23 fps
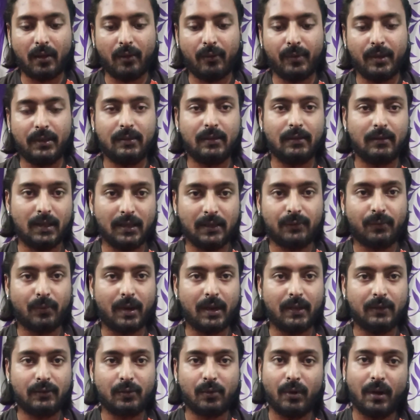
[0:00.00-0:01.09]
which this one
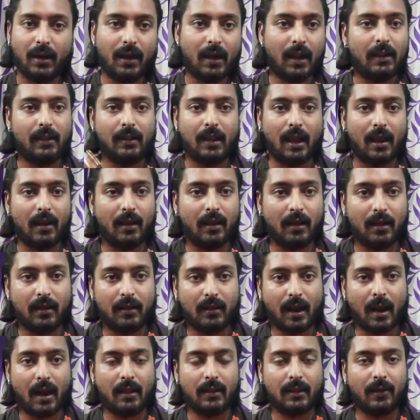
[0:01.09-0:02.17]
is golden, and
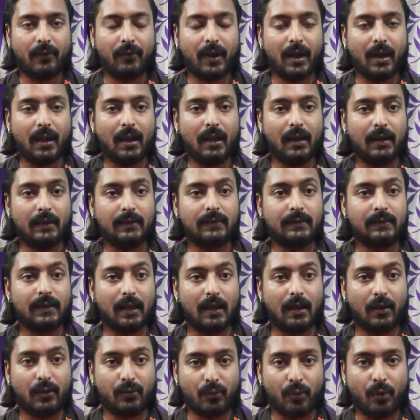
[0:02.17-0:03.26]
another variant is
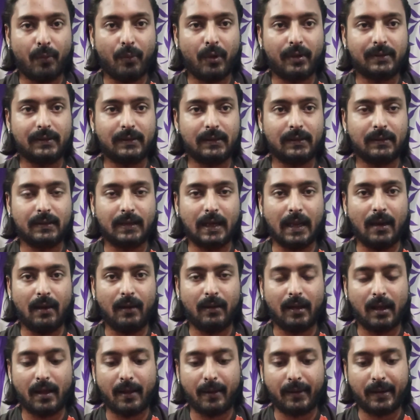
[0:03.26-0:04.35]
chrome or steel
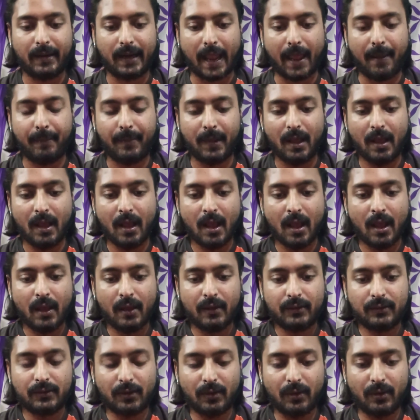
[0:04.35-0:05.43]
cap.
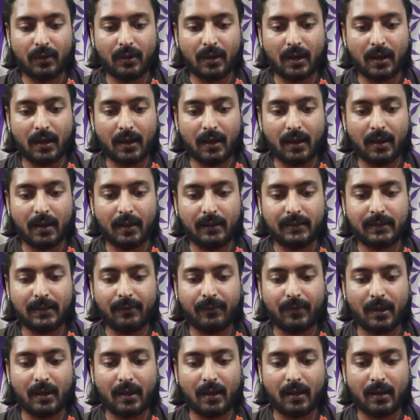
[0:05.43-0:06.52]
So it's
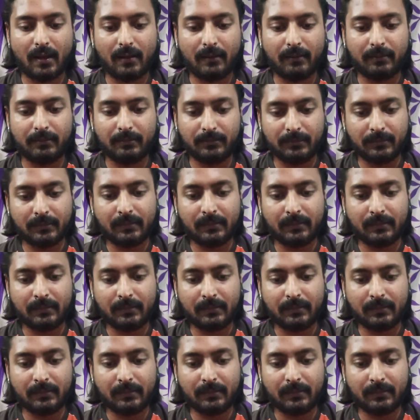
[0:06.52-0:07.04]
a